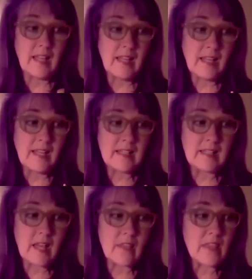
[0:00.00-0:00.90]

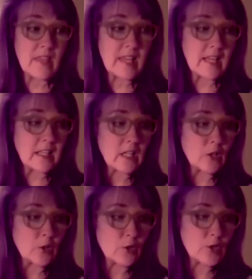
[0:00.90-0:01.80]
And then
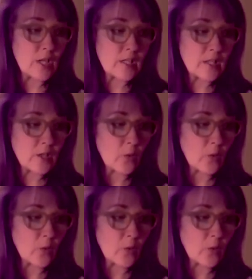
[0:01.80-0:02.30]
you're just